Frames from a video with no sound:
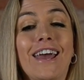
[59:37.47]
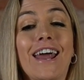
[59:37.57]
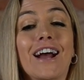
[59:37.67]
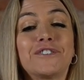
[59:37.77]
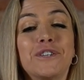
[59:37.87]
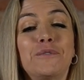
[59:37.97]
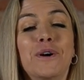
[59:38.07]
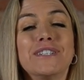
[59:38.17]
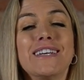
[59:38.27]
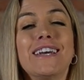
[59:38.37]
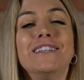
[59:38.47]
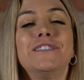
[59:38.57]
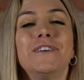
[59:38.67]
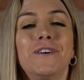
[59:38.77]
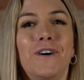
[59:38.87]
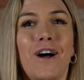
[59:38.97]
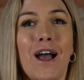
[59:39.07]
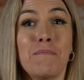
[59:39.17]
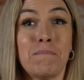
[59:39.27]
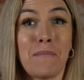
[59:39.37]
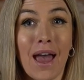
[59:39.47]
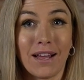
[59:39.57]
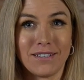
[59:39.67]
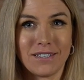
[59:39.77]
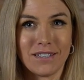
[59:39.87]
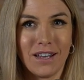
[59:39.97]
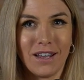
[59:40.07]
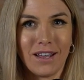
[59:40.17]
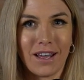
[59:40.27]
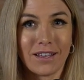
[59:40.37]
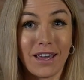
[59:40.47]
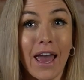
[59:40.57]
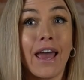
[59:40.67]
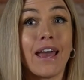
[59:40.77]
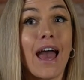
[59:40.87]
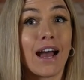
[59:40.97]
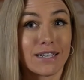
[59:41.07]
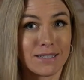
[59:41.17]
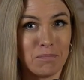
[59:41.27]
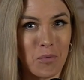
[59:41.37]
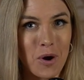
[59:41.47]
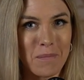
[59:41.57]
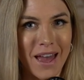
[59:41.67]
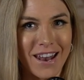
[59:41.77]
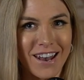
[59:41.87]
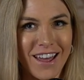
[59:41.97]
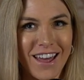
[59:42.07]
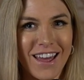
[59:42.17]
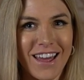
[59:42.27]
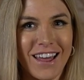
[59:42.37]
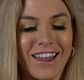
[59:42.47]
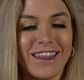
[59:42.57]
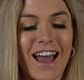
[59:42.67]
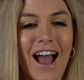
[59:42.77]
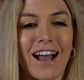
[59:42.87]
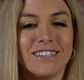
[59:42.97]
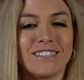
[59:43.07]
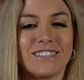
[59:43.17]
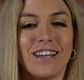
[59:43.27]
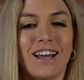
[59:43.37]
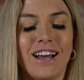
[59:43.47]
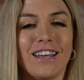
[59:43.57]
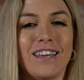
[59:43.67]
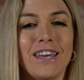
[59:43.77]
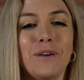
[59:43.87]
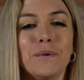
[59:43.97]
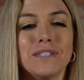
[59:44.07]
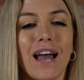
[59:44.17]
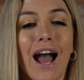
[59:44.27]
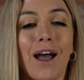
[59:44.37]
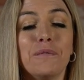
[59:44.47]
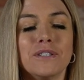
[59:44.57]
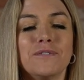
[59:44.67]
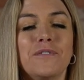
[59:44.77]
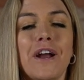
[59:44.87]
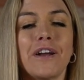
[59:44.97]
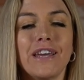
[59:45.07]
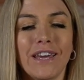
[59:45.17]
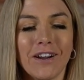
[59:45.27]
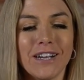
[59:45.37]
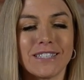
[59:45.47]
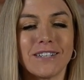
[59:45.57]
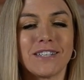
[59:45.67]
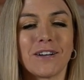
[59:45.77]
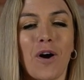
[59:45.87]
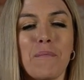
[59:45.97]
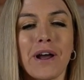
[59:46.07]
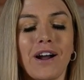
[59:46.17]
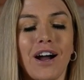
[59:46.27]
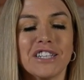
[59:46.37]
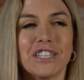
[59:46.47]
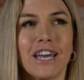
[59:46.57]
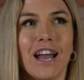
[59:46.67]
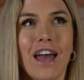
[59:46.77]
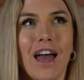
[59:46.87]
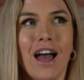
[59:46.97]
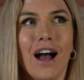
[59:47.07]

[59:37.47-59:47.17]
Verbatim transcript: it actually wasn't until I met a gay ex Mormon that he was, I was very curious. I was like, oh my gosh, like,